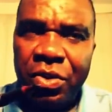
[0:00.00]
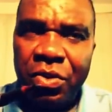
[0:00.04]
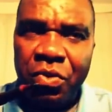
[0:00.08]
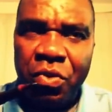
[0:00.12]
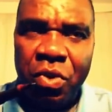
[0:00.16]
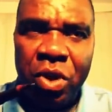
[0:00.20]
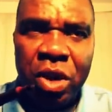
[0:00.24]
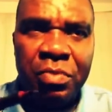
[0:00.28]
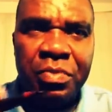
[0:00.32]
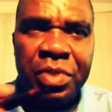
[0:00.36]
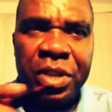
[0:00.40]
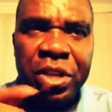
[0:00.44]

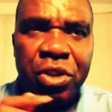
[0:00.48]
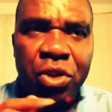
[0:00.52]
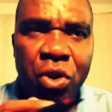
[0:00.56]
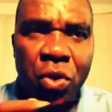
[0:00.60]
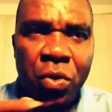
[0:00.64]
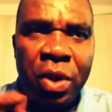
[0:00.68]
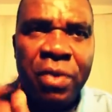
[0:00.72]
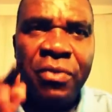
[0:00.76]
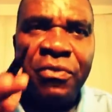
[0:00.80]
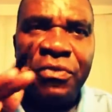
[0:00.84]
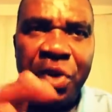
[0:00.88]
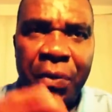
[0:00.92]
will be
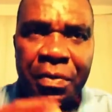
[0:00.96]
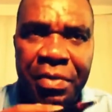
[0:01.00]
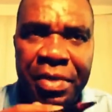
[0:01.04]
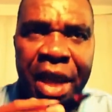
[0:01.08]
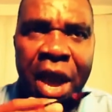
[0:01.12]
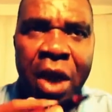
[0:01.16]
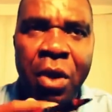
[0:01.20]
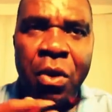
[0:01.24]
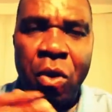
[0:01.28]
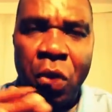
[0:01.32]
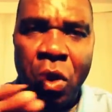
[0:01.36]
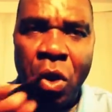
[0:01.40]
doing from
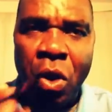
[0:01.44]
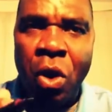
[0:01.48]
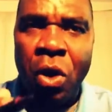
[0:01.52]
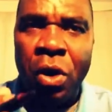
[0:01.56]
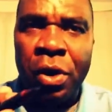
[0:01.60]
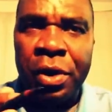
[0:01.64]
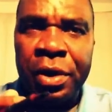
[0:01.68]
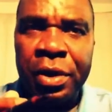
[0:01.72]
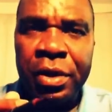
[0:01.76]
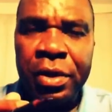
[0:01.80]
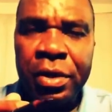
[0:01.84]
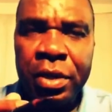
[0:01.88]
now
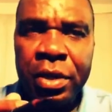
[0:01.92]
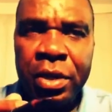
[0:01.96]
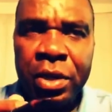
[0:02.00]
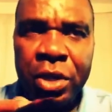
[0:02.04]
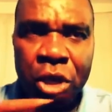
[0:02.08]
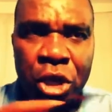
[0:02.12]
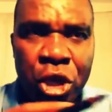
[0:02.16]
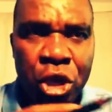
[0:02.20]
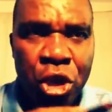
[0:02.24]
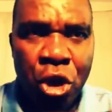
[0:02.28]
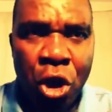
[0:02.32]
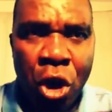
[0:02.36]
on
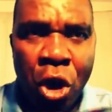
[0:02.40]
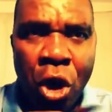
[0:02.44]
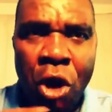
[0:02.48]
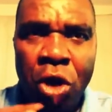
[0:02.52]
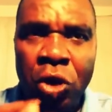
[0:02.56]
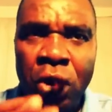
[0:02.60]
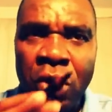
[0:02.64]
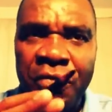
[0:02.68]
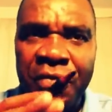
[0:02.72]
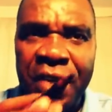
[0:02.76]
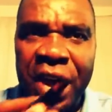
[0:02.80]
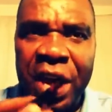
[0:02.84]
in
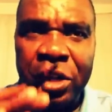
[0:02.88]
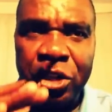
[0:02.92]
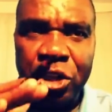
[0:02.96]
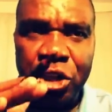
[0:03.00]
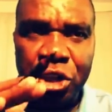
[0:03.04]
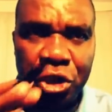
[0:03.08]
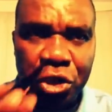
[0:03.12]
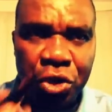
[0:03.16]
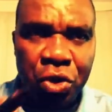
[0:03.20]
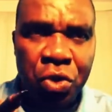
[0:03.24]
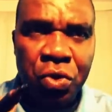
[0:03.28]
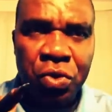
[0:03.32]
all of our
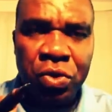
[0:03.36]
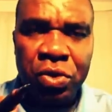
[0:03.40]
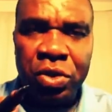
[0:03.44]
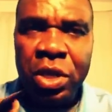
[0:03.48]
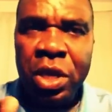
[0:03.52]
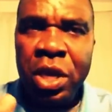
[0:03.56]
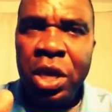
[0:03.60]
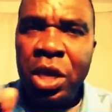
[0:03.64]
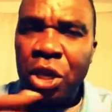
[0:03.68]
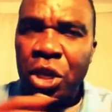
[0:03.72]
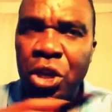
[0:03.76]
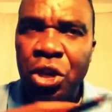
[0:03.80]
shows,